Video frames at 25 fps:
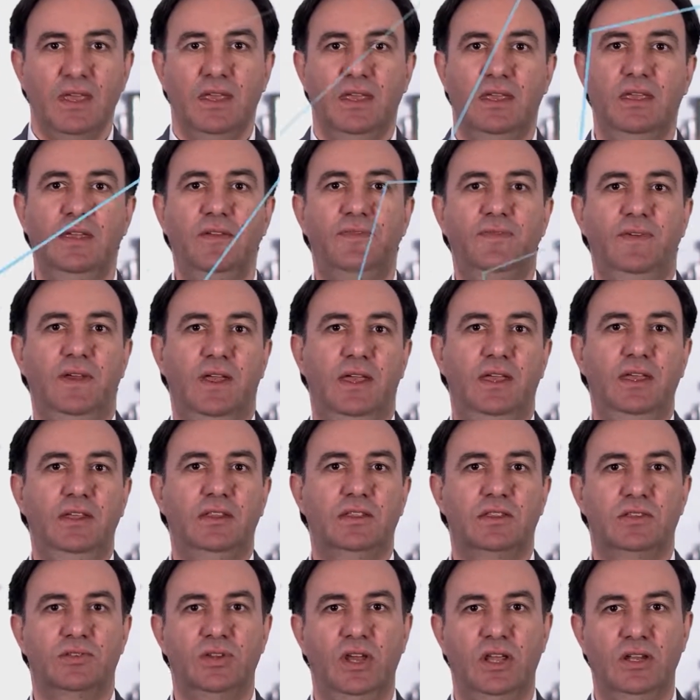If
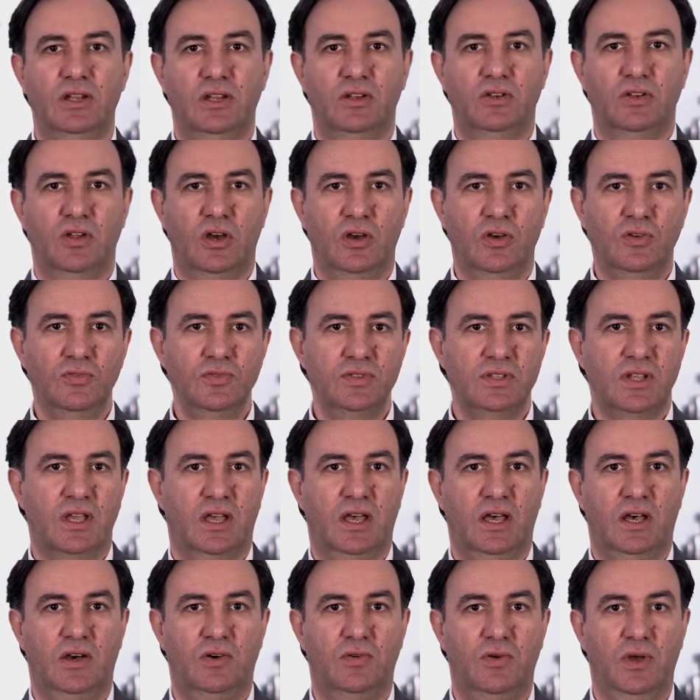a trader knows
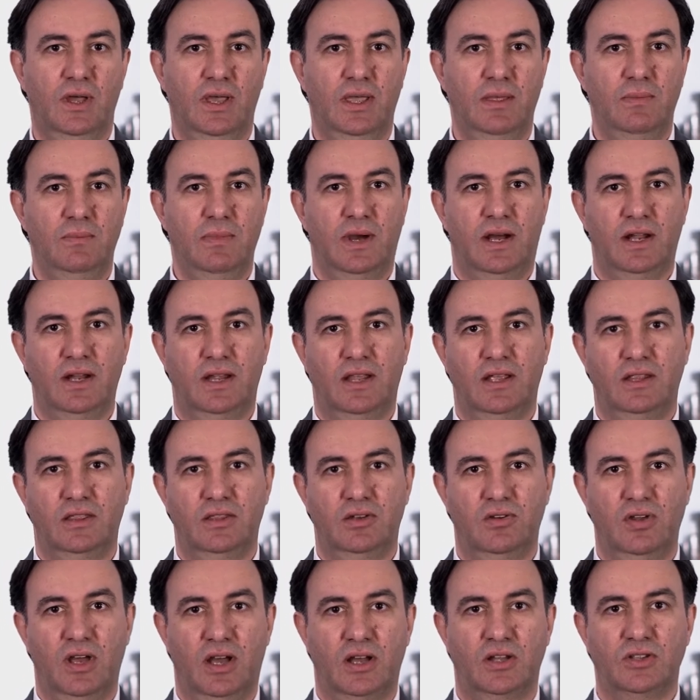how a market
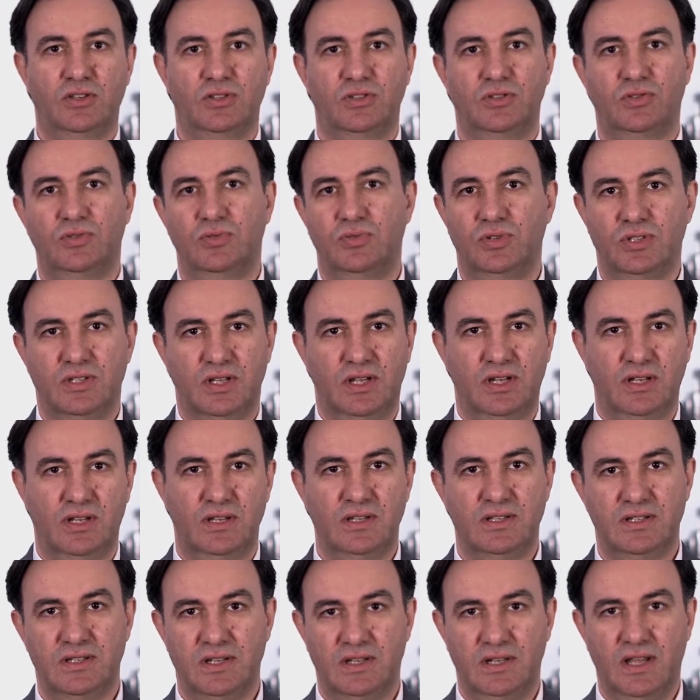reacts to
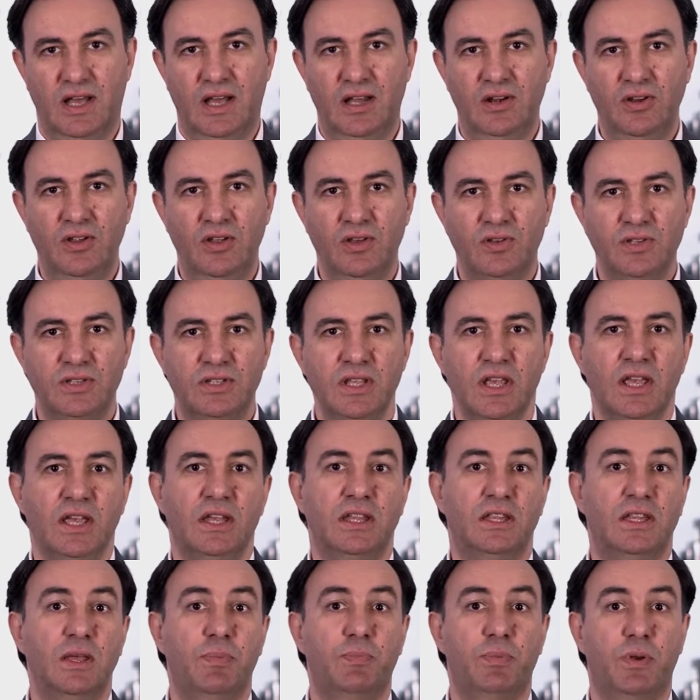certain scenarios,
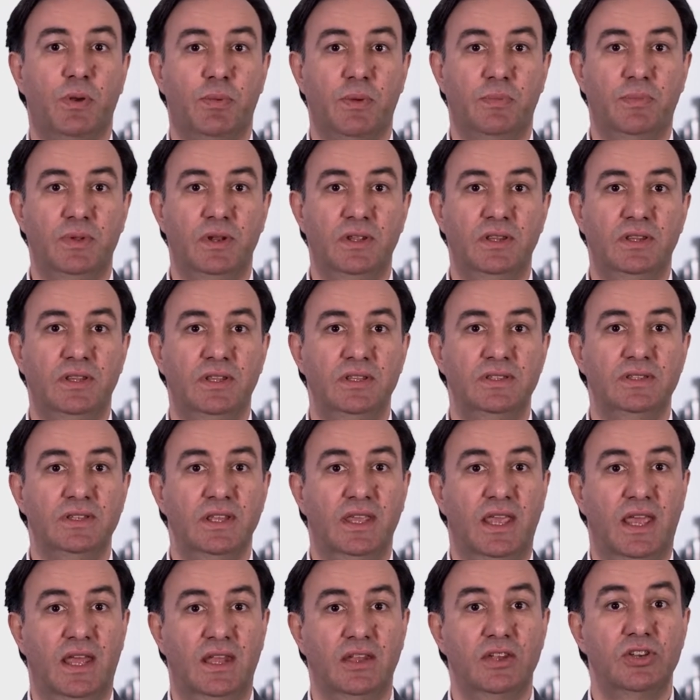the probabilities
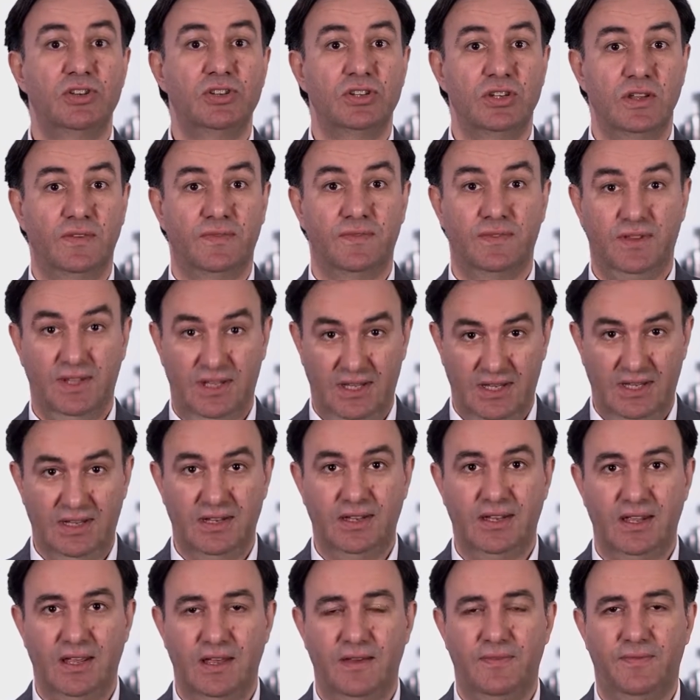can shift
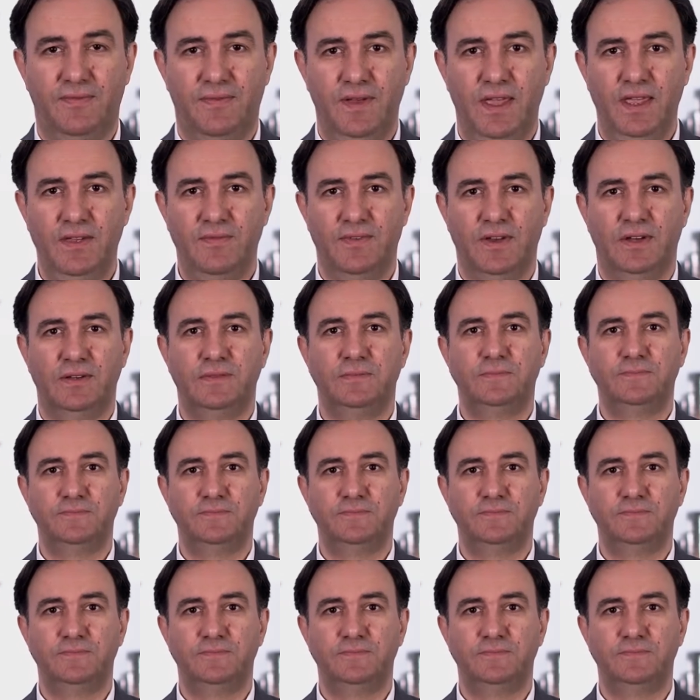in their favor.